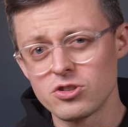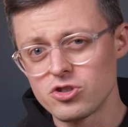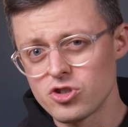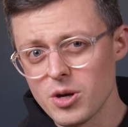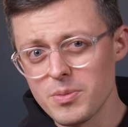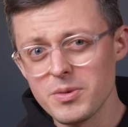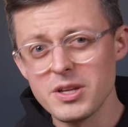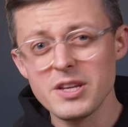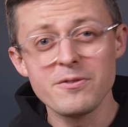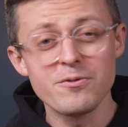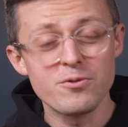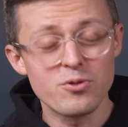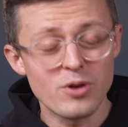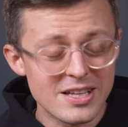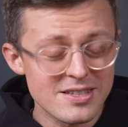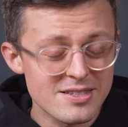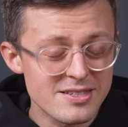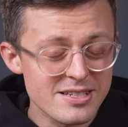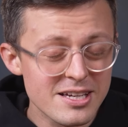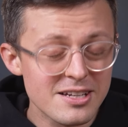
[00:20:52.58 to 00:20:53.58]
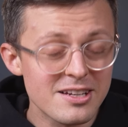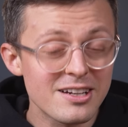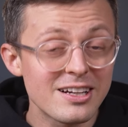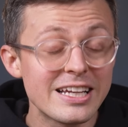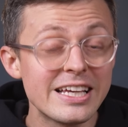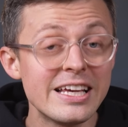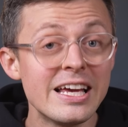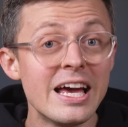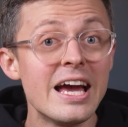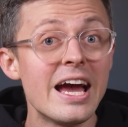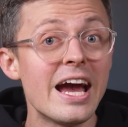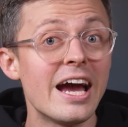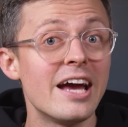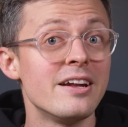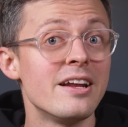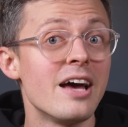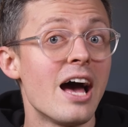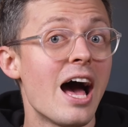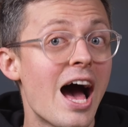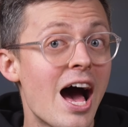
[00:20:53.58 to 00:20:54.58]
Germany, France, Italy
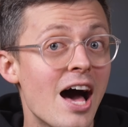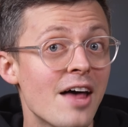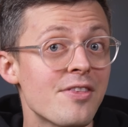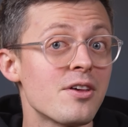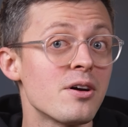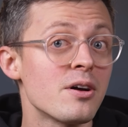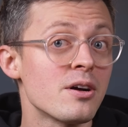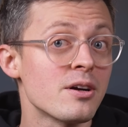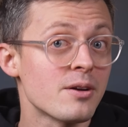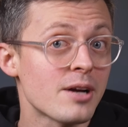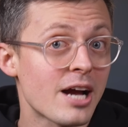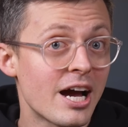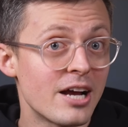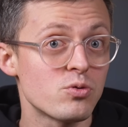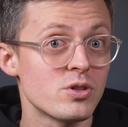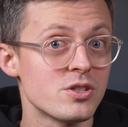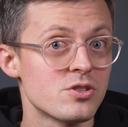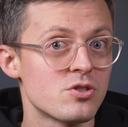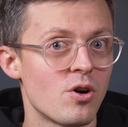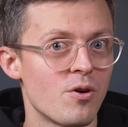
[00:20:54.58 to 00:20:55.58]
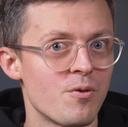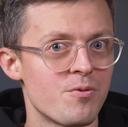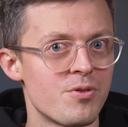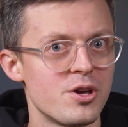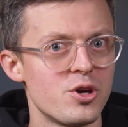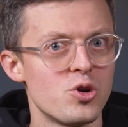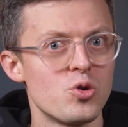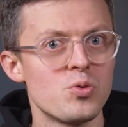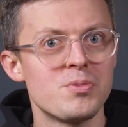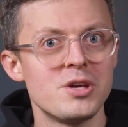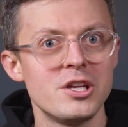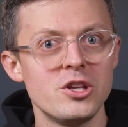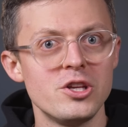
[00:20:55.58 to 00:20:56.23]
and other countries of the European